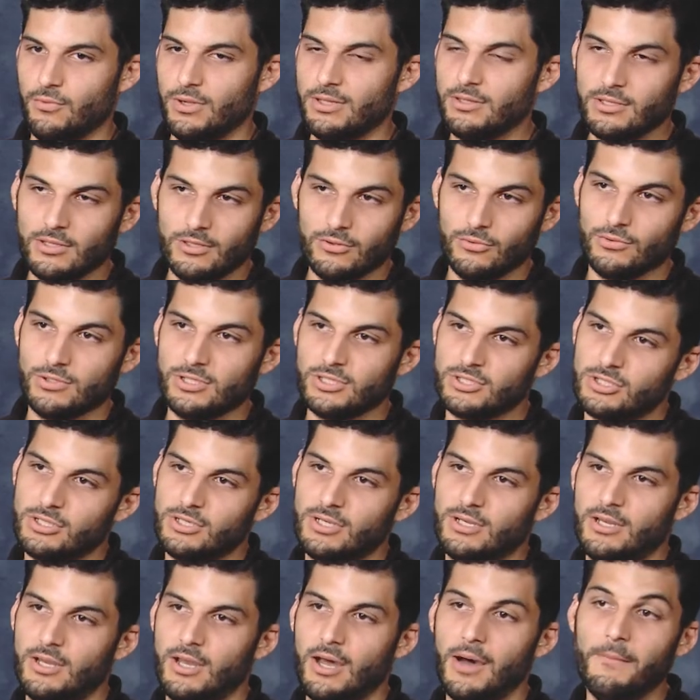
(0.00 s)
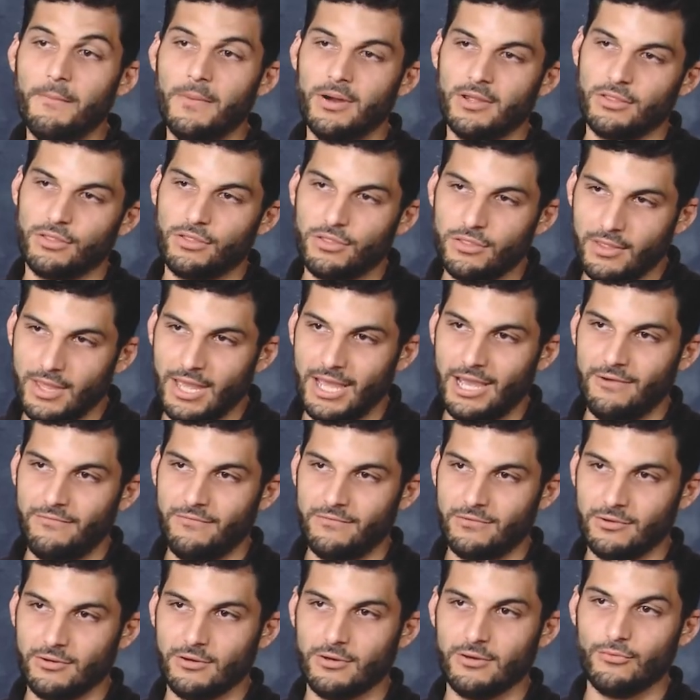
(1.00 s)
went to Indonesia a month
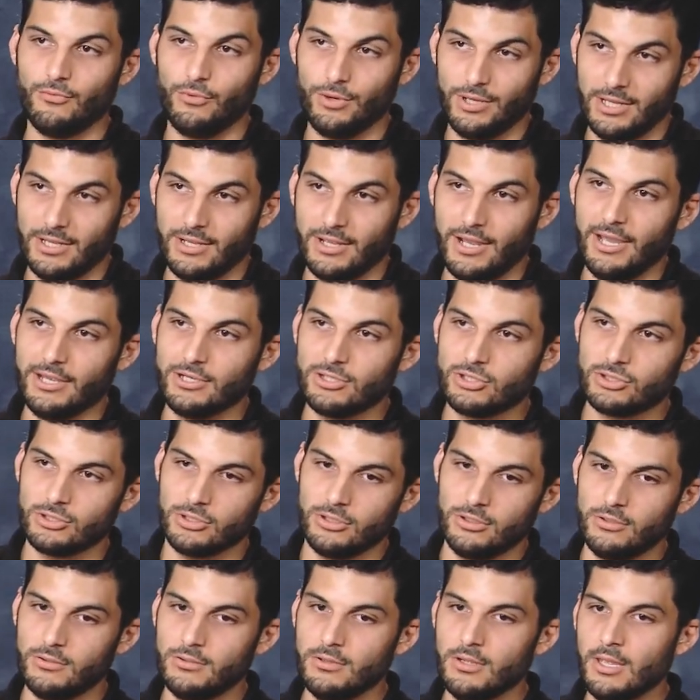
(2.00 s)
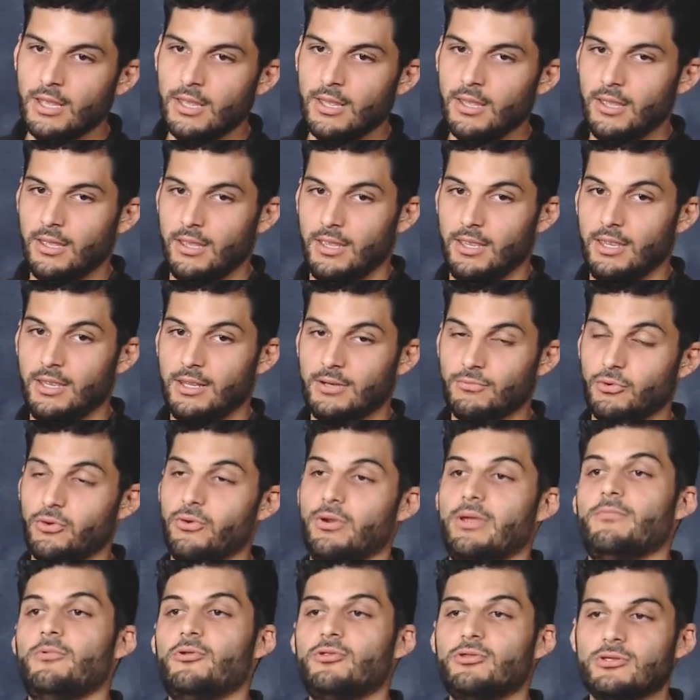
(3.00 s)
after winning ISHOW and we
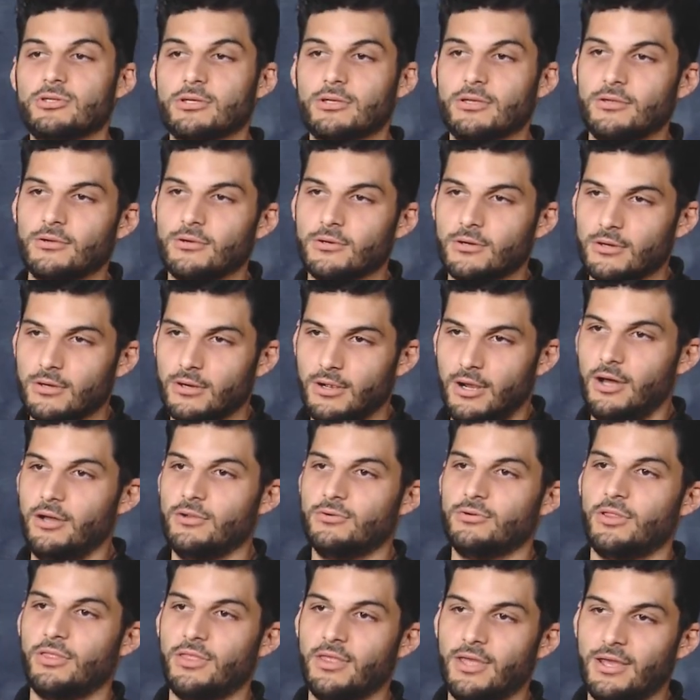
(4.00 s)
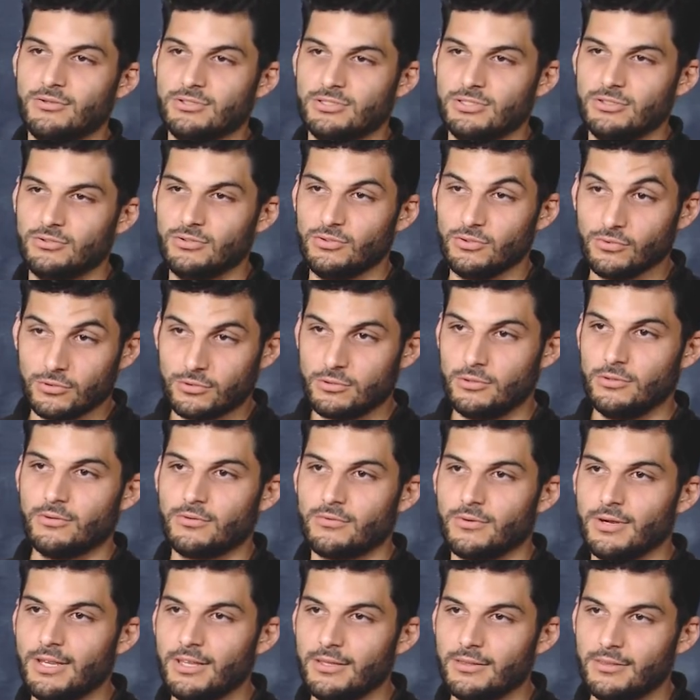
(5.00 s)
were able to secure a €100,000
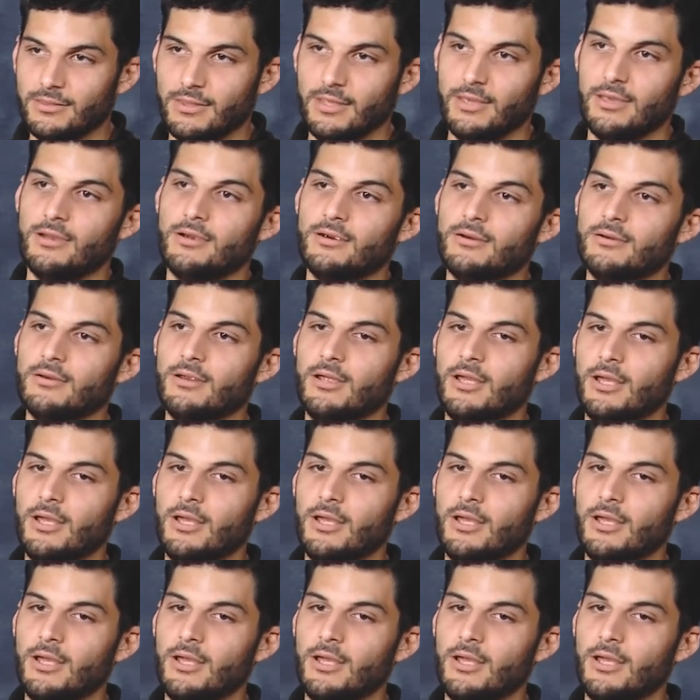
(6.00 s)
grant there.